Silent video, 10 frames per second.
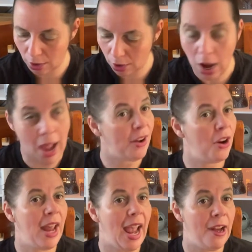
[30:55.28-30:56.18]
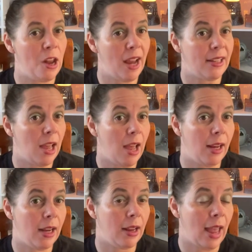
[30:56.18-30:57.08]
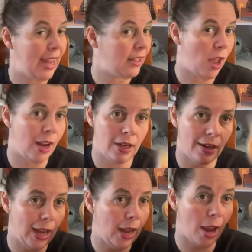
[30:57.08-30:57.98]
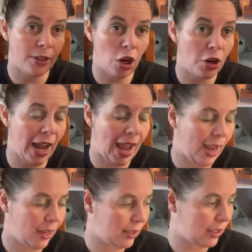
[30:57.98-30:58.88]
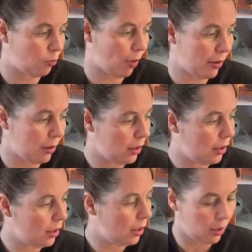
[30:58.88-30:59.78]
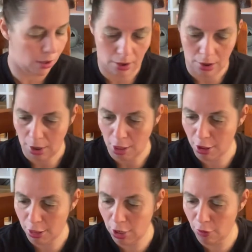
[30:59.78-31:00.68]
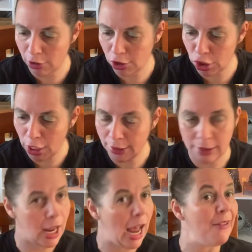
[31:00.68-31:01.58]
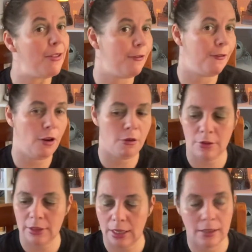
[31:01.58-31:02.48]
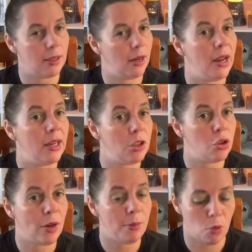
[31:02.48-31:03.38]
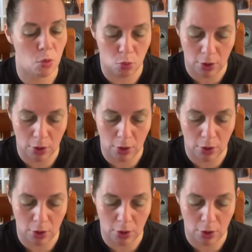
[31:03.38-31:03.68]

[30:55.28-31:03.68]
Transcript: I don't hate Hey Tiger Lily. I don't hate this one. There are just other floral scents that I enjoy more,